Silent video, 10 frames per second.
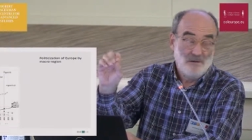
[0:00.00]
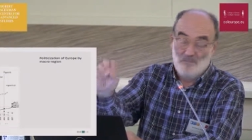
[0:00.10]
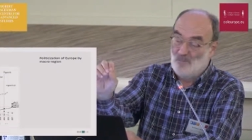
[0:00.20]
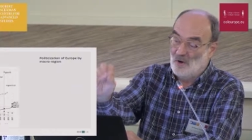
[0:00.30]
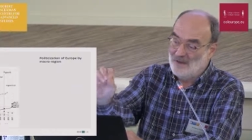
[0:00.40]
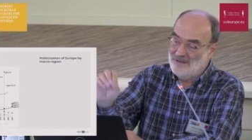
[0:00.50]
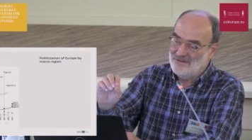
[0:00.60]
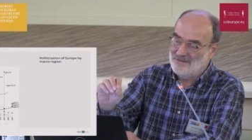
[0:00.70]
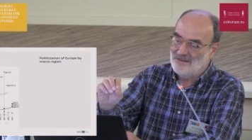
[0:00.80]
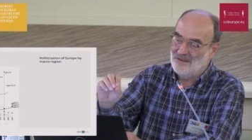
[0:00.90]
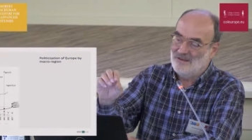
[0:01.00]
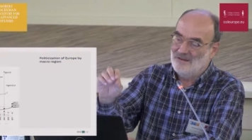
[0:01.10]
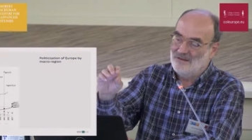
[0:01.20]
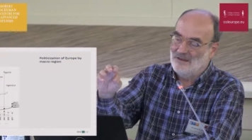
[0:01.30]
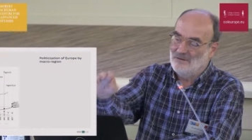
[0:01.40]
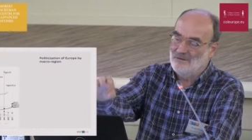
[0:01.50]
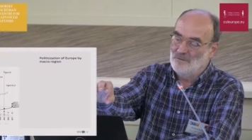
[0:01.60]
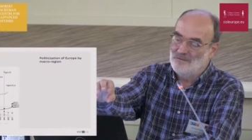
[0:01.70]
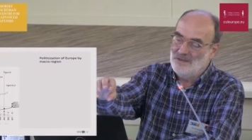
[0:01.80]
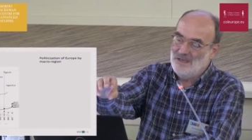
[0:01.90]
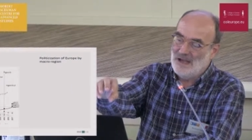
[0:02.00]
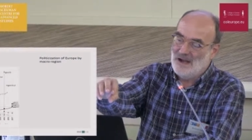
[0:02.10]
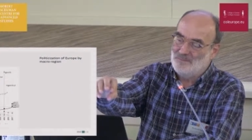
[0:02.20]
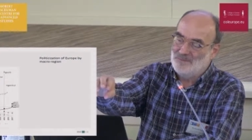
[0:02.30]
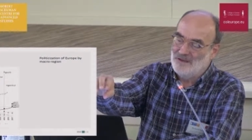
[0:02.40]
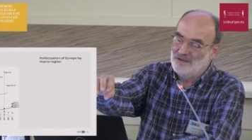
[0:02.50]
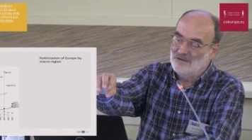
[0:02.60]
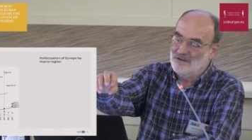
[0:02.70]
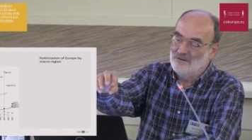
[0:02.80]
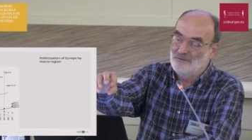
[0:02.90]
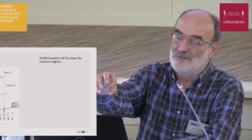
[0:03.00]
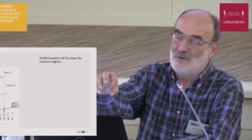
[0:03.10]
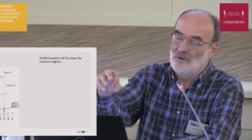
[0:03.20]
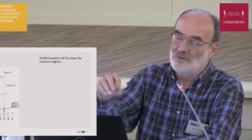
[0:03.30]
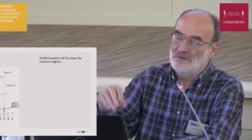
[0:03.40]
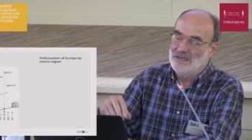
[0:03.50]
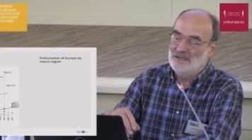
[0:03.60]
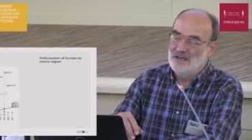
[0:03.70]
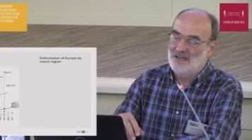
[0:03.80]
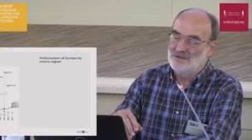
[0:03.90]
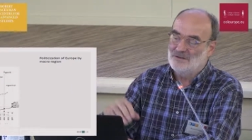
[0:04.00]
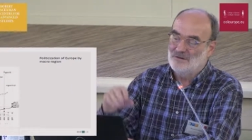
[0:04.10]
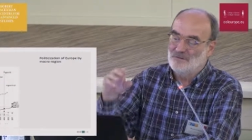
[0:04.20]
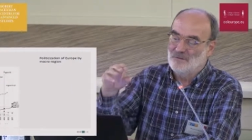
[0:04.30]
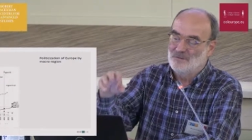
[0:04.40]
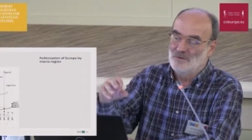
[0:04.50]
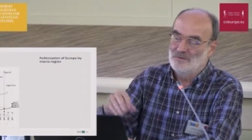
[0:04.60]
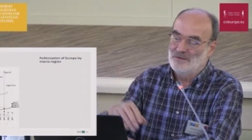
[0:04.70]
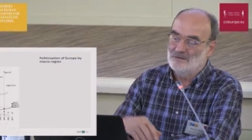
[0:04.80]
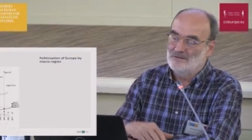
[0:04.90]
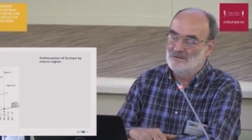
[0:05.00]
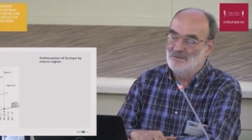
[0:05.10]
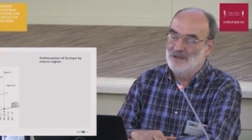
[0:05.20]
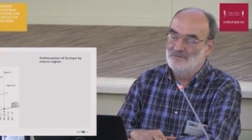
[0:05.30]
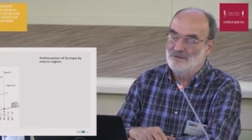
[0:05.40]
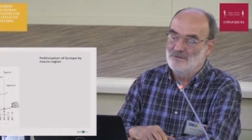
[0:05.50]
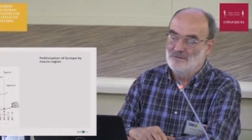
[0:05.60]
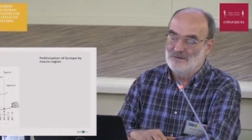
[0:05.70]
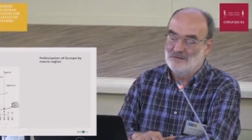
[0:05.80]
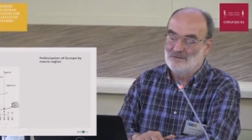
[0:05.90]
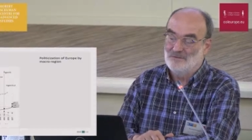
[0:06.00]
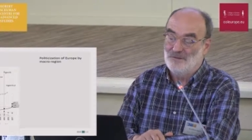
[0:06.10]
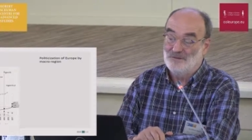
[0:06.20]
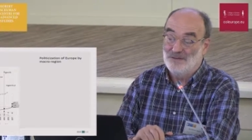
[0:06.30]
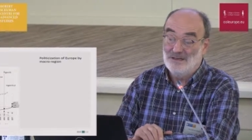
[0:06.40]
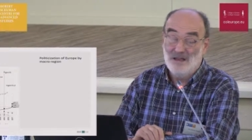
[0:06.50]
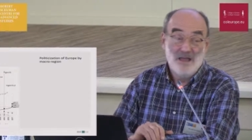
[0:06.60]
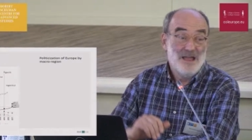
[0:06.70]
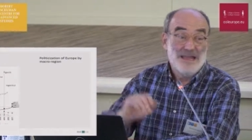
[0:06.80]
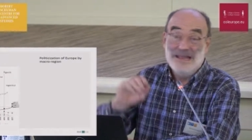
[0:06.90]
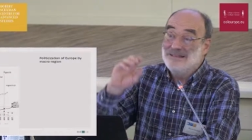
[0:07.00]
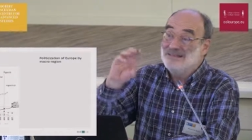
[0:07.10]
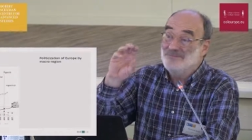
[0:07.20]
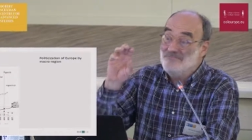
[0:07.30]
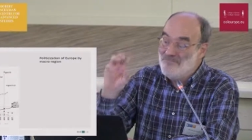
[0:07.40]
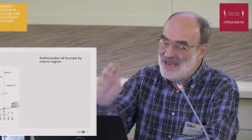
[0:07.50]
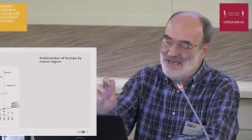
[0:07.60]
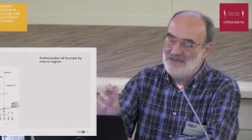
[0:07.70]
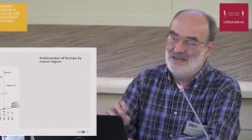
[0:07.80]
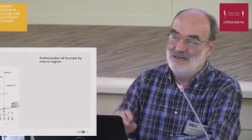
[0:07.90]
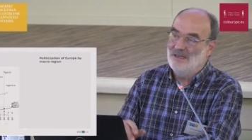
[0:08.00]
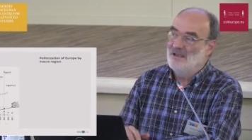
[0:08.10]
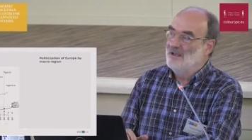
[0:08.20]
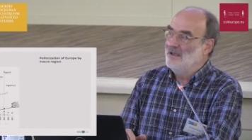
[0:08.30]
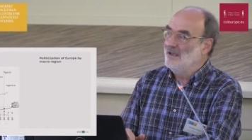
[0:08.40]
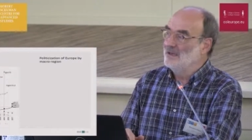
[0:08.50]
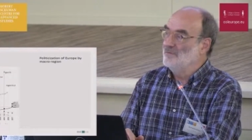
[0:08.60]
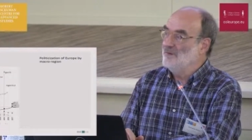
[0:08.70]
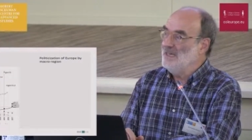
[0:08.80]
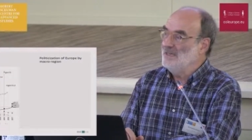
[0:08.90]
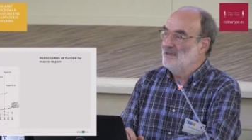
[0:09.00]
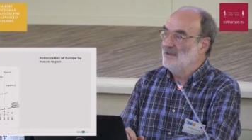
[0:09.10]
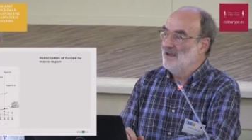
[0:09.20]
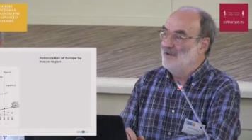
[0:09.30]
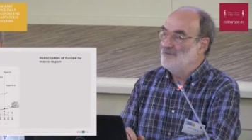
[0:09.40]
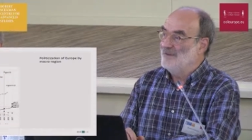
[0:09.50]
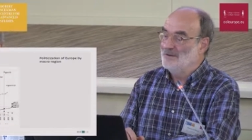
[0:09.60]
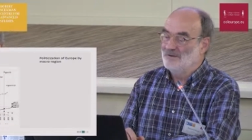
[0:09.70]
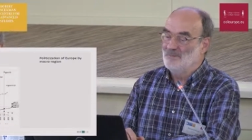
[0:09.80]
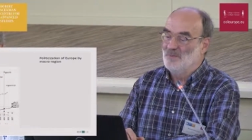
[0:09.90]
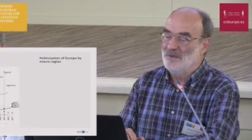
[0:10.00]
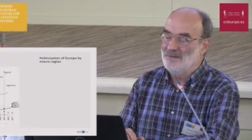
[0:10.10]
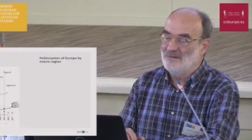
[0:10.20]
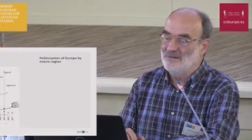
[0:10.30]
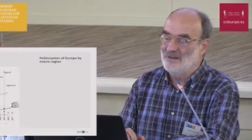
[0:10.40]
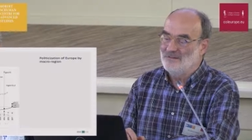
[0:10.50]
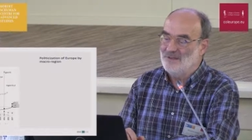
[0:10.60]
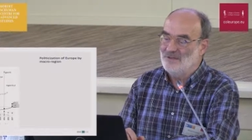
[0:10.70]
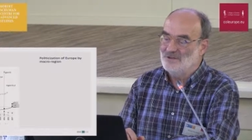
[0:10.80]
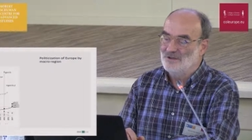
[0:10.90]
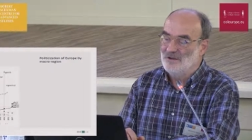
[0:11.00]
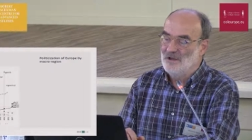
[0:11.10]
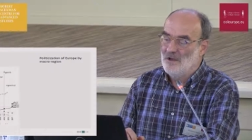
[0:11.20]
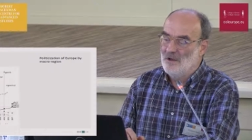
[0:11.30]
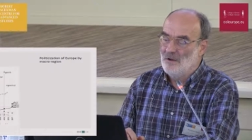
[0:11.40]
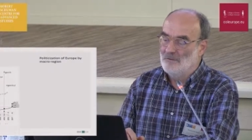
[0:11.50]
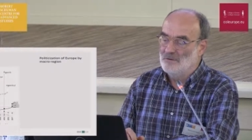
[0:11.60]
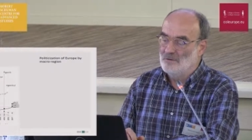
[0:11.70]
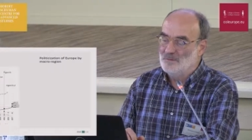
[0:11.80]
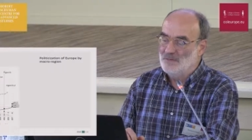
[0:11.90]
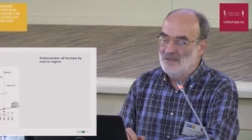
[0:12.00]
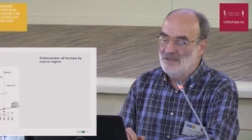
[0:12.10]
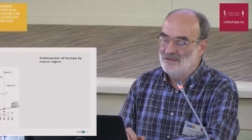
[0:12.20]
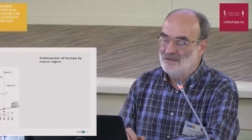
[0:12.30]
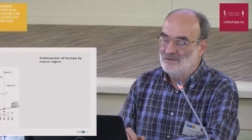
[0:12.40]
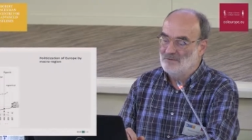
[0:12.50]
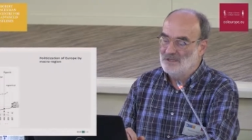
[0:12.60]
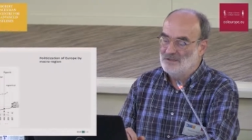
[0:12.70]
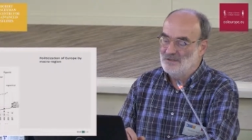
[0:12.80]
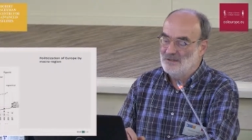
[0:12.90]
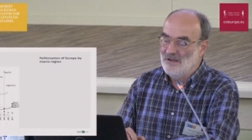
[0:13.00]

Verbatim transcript: points, uh, you see up there the four Greek elections from 2012 and 2015. It's mainly a Greek affair, the politicization of European integration.